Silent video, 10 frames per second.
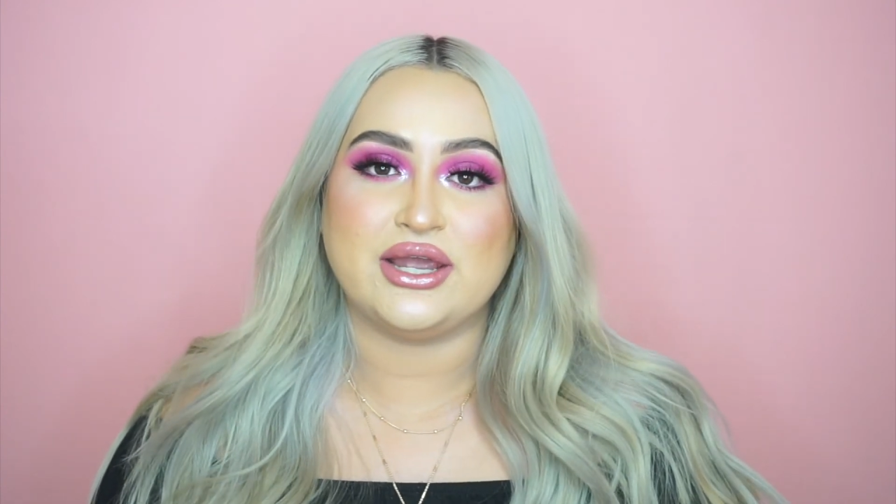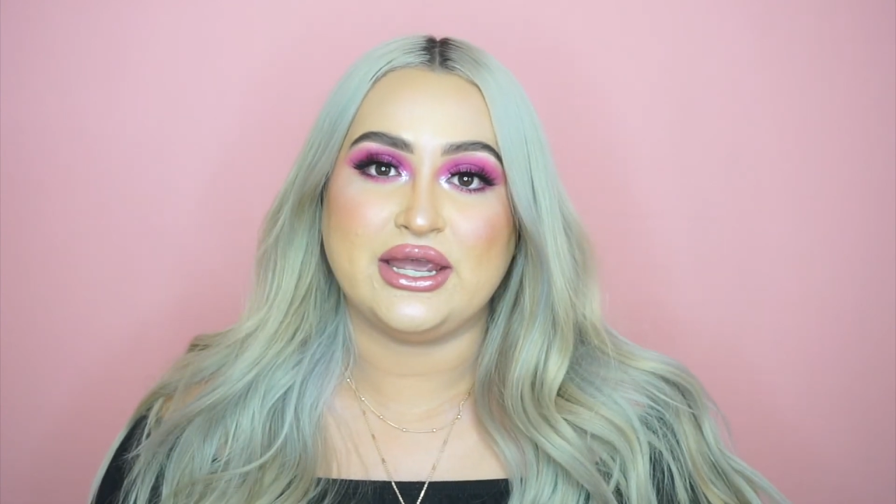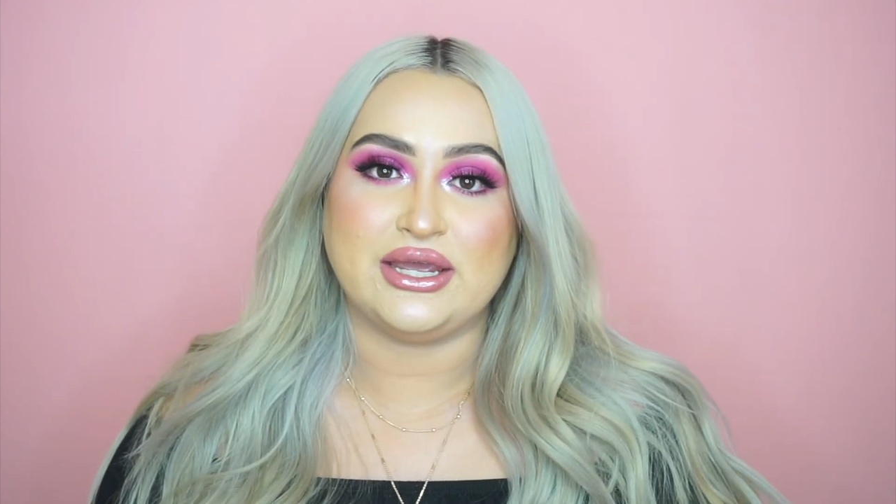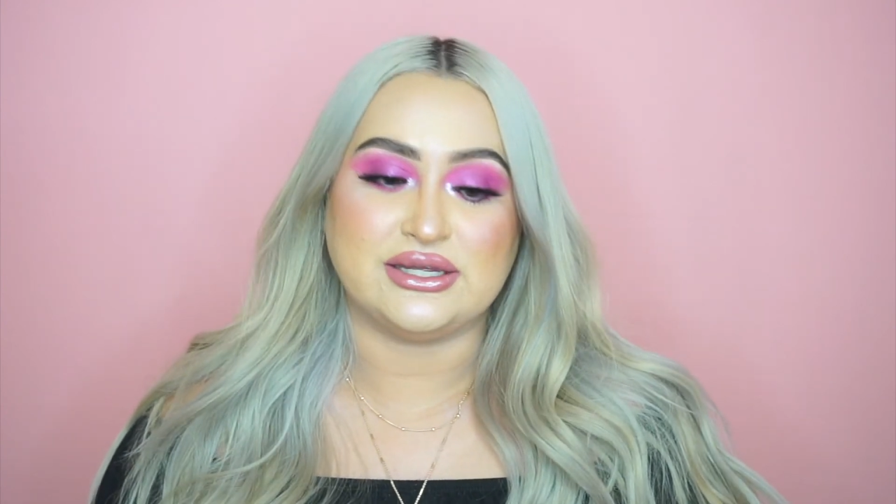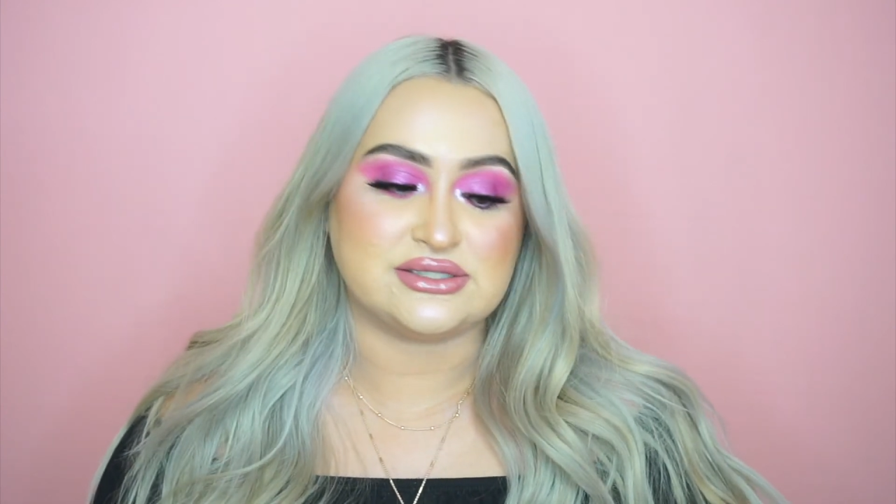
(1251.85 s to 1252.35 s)

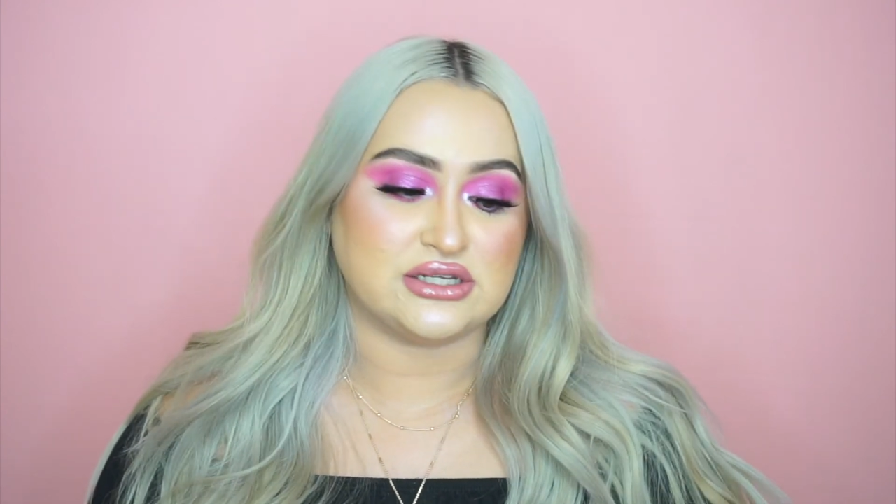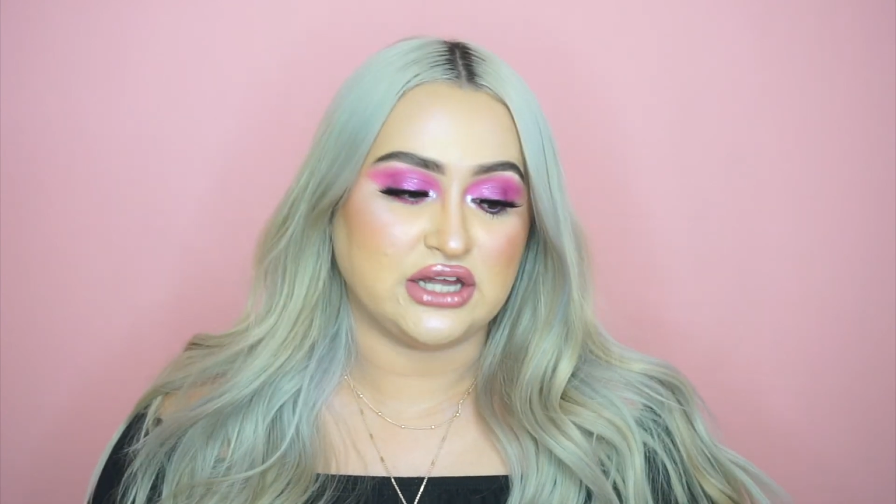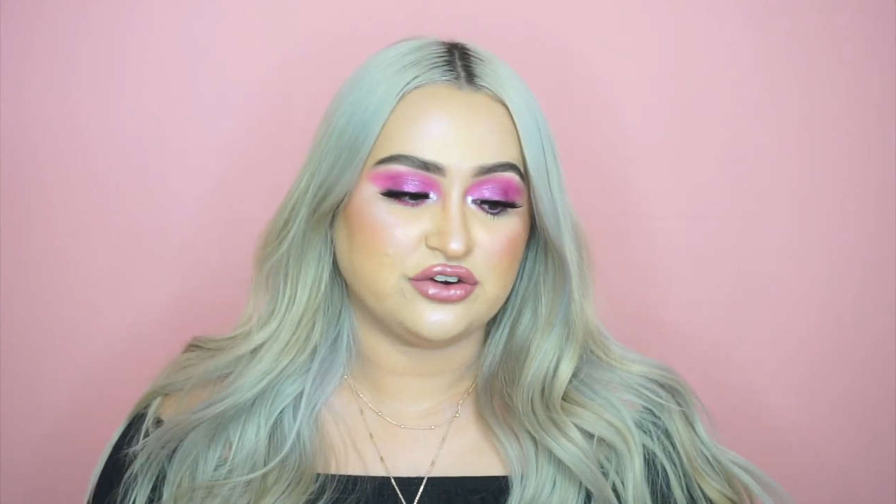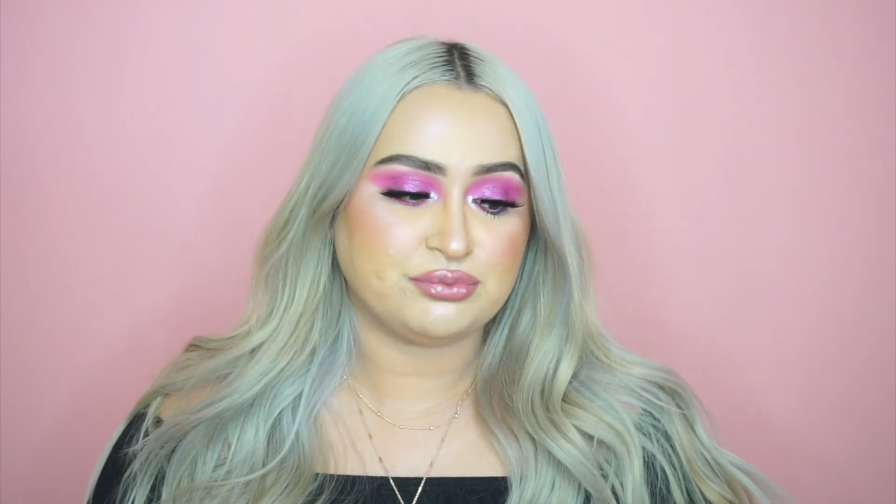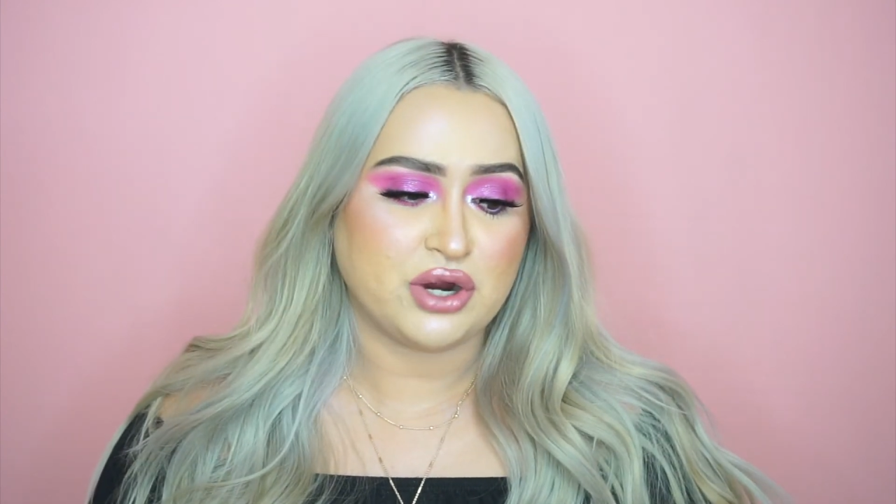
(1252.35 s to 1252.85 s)
And a
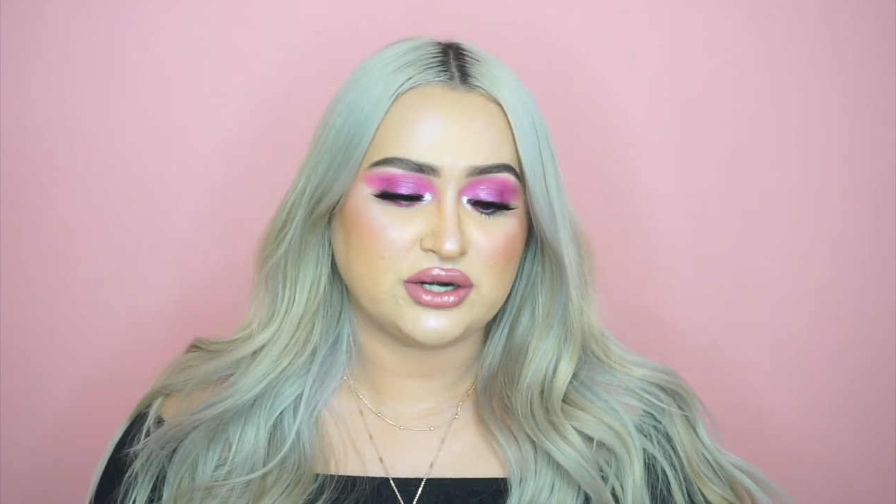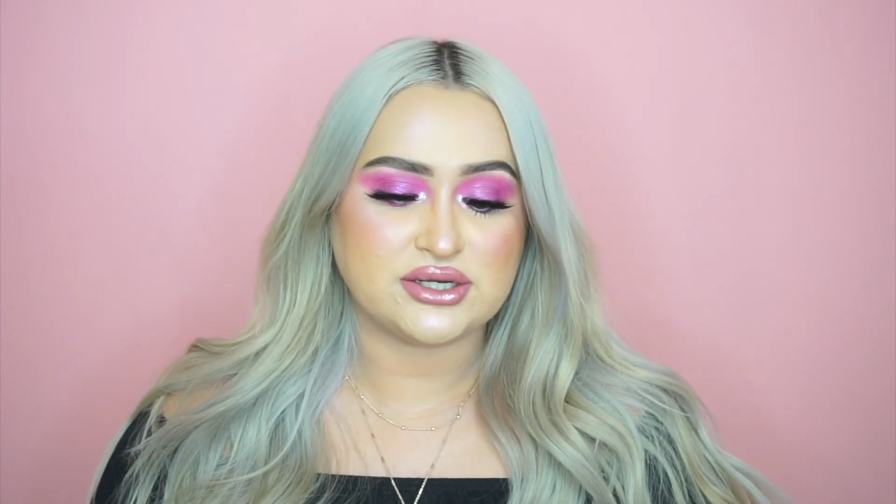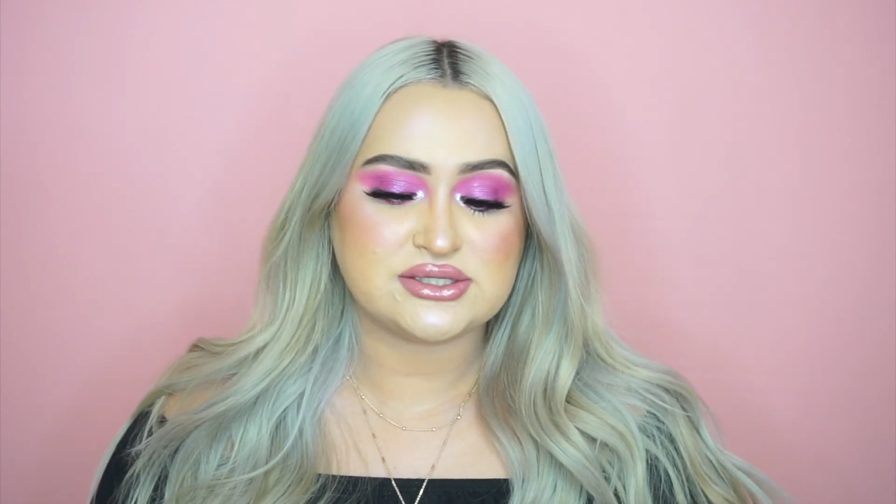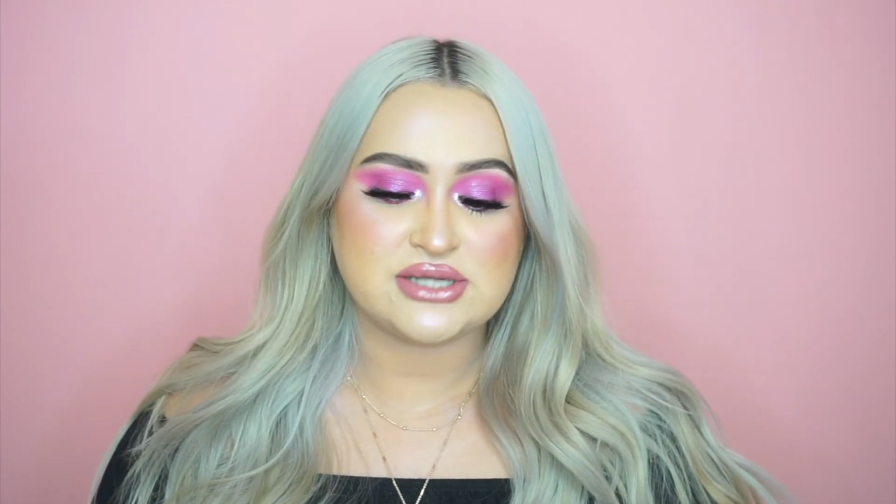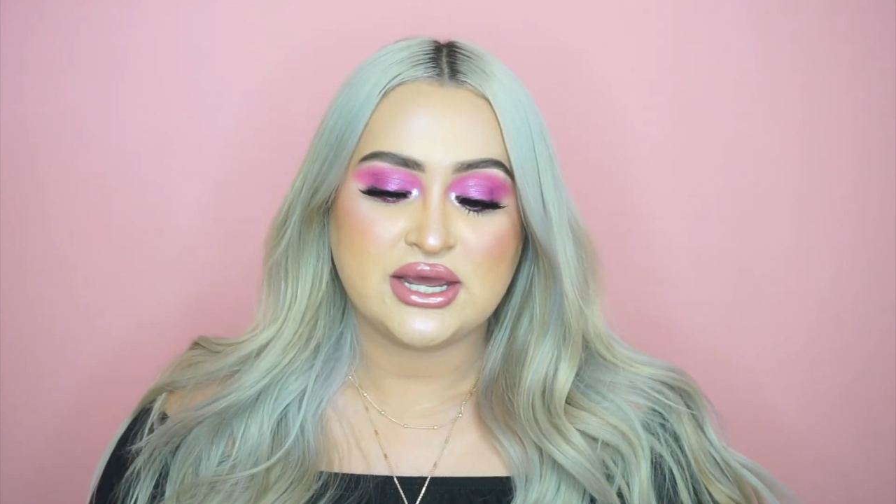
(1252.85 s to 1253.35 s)
lot of
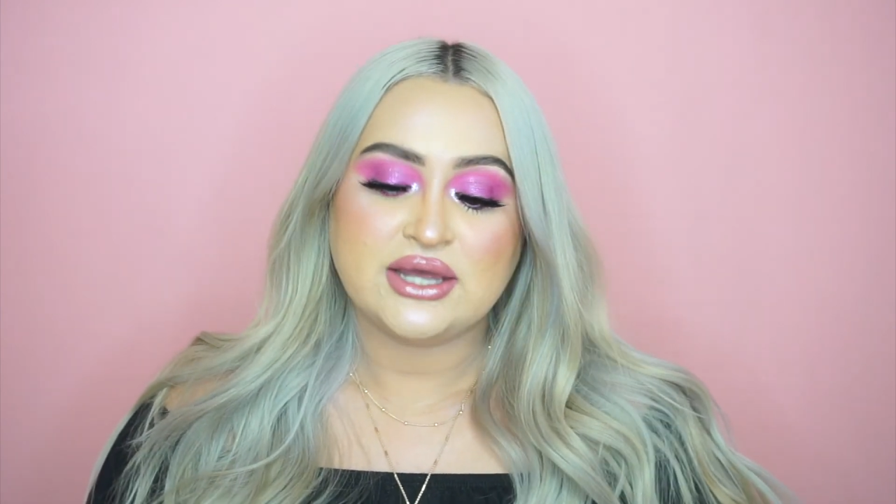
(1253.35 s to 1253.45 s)
products